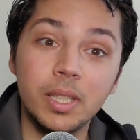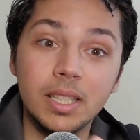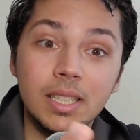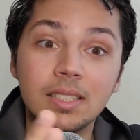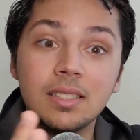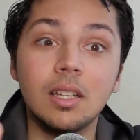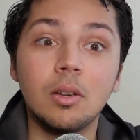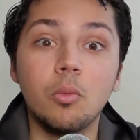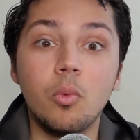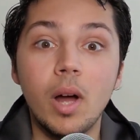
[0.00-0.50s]
and they
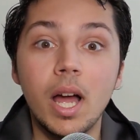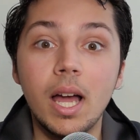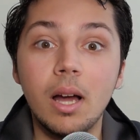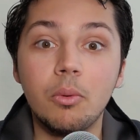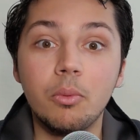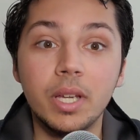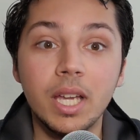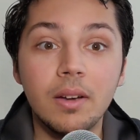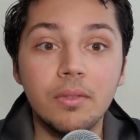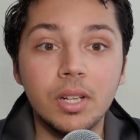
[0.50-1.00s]
say,
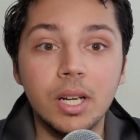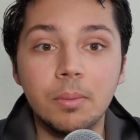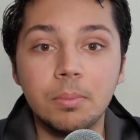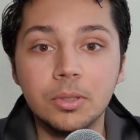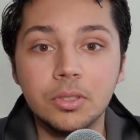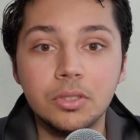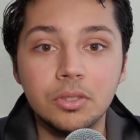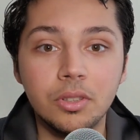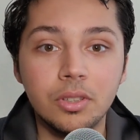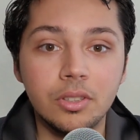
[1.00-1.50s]
wow, we have an
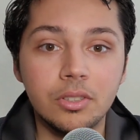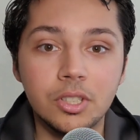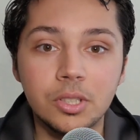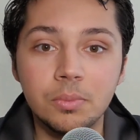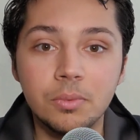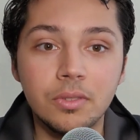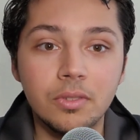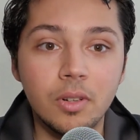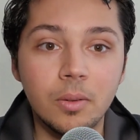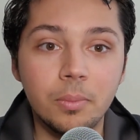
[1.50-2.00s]
opportunity to
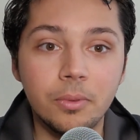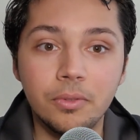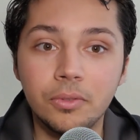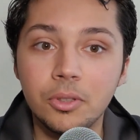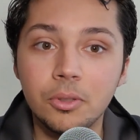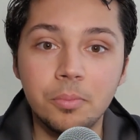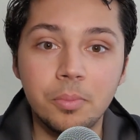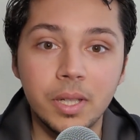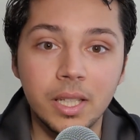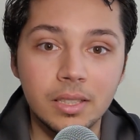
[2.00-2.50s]
just move up a
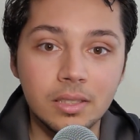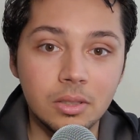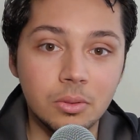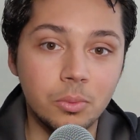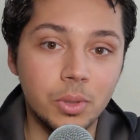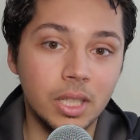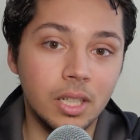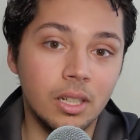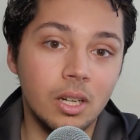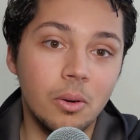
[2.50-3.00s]
few picks, and
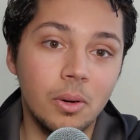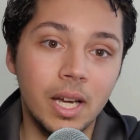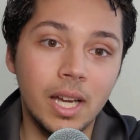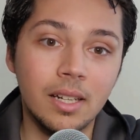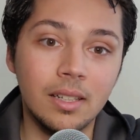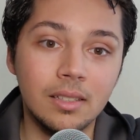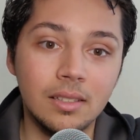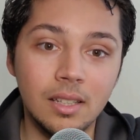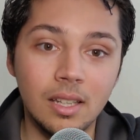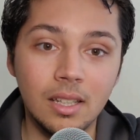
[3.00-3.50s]
we can go
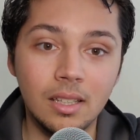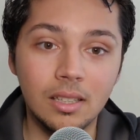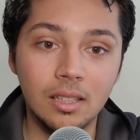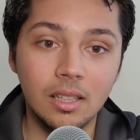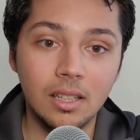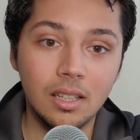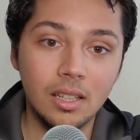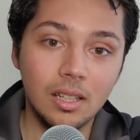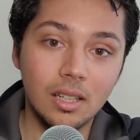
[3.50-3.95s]
ahead and take